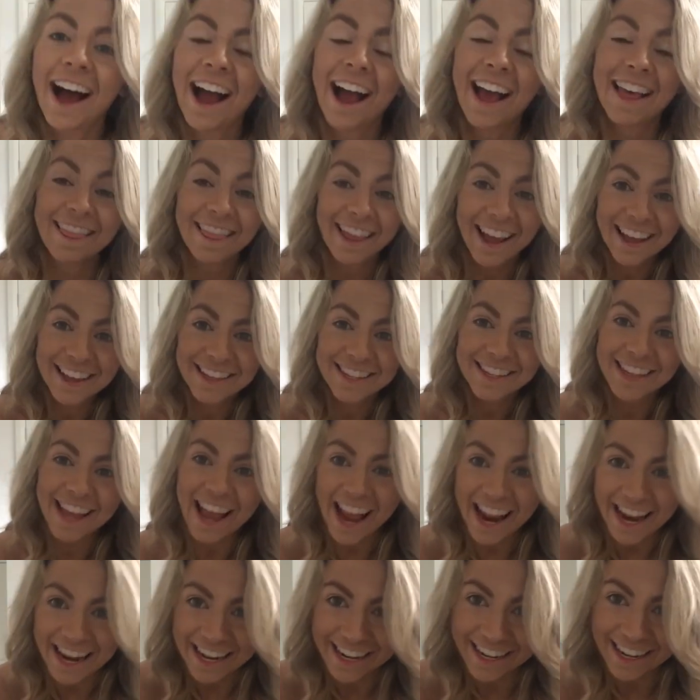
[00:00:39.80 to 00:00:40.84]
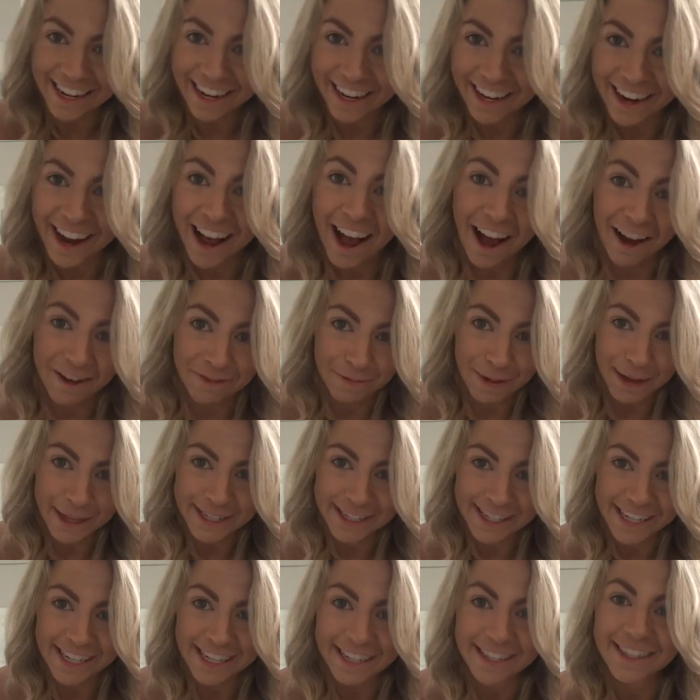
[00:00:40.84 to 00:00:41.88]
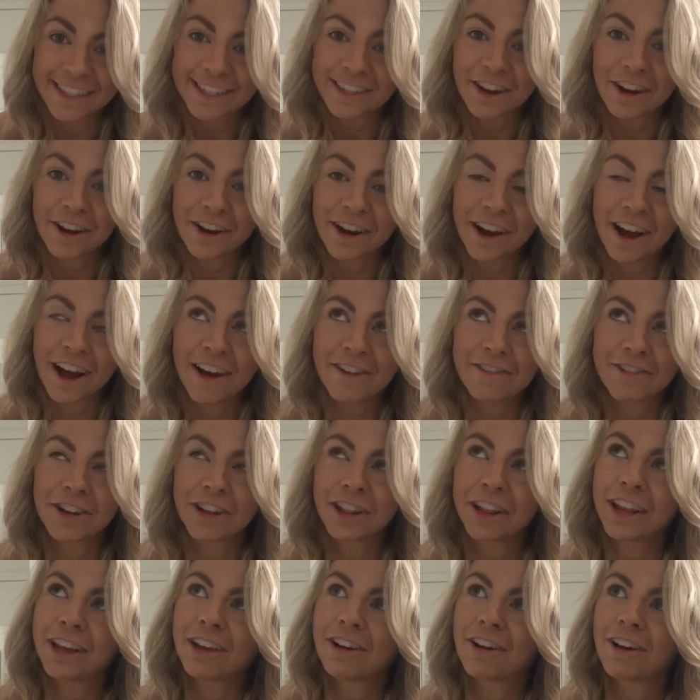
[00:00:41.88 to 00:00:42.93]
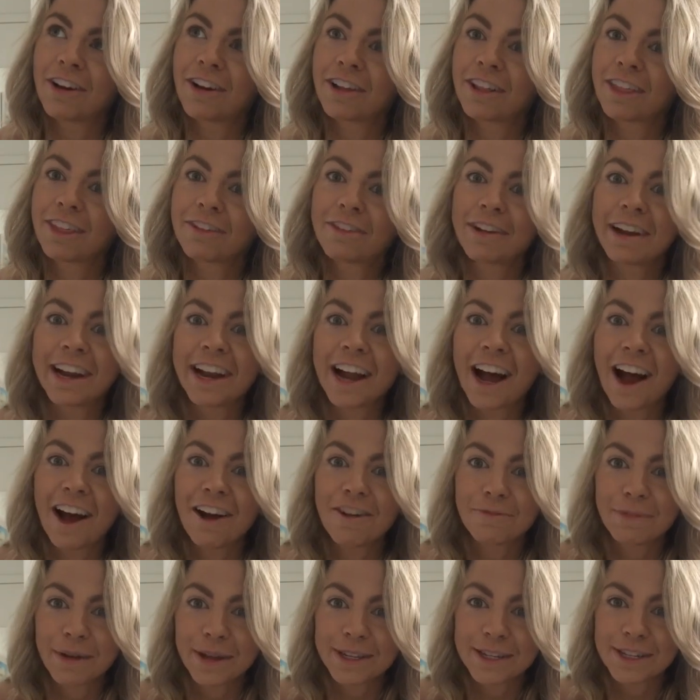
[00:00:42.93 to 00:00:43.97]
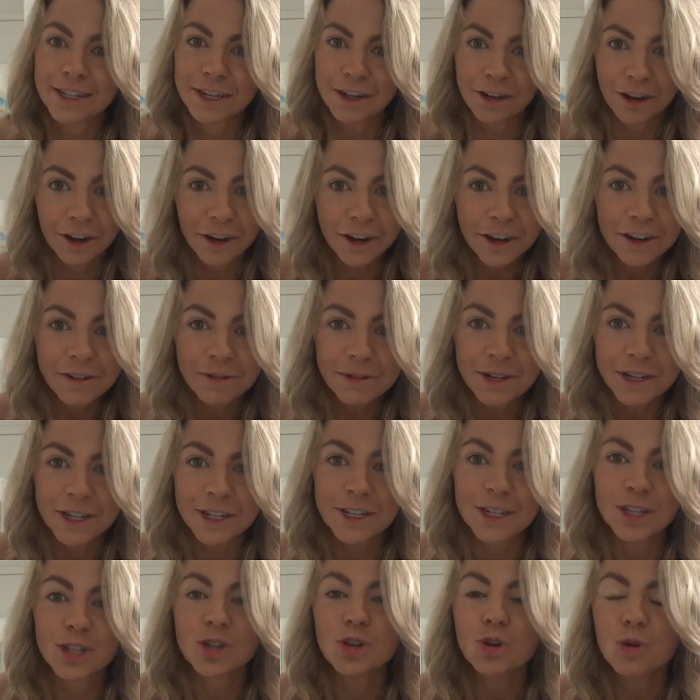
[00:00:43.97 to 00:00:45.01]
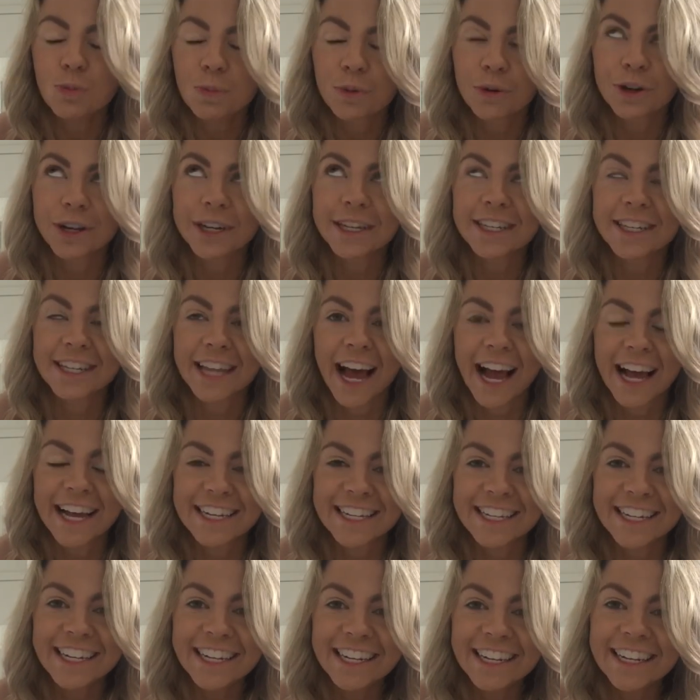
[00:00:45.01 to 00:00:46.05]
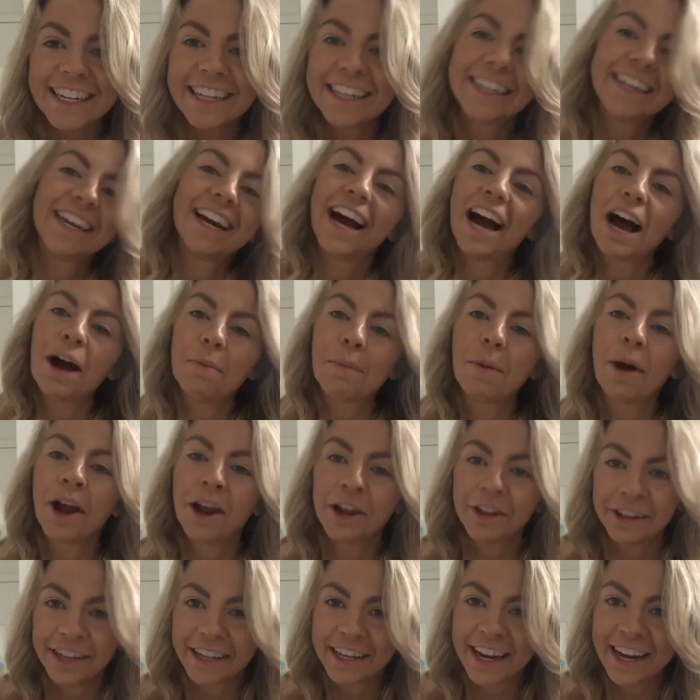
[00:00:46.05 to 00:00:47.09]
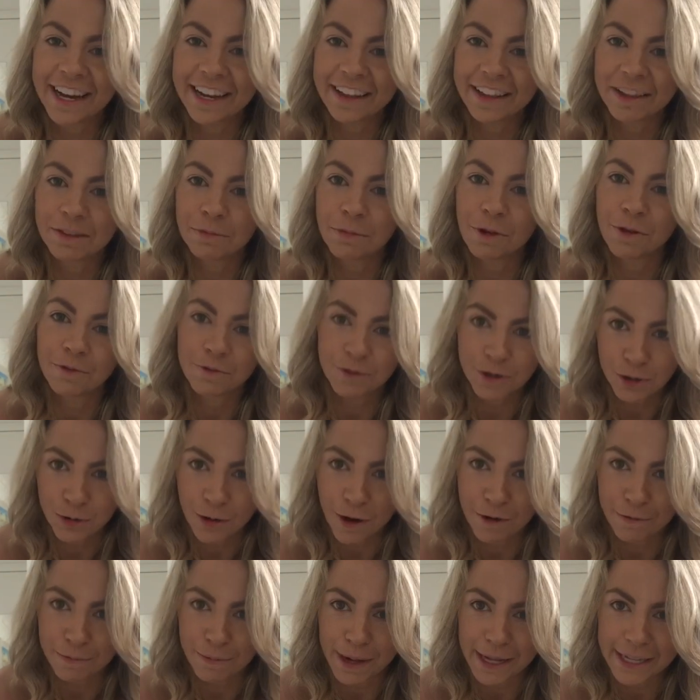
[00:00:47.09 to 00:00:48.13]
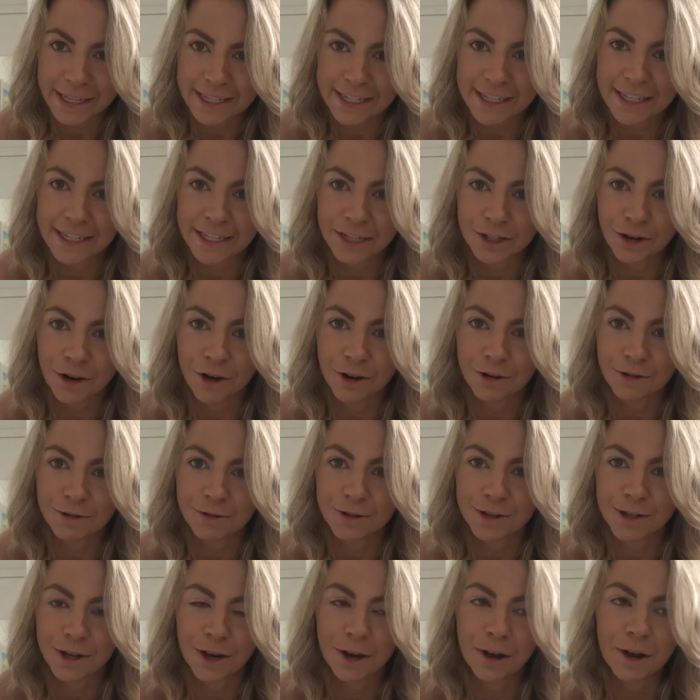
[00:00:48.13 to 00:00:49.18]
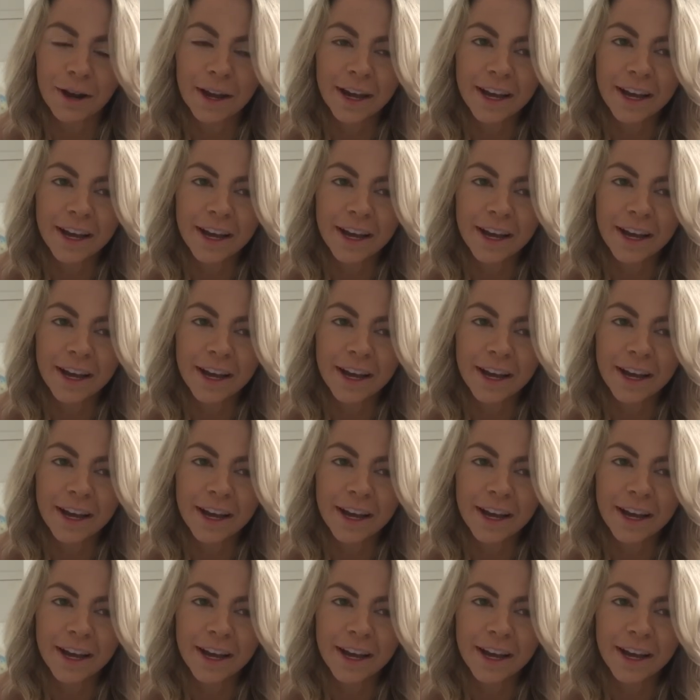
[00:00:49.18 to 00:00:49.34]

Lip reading: and that's 8.5 months in, so I've only got 3.5 months to go, which is super exciting. I only needed them on for 12 months in total, so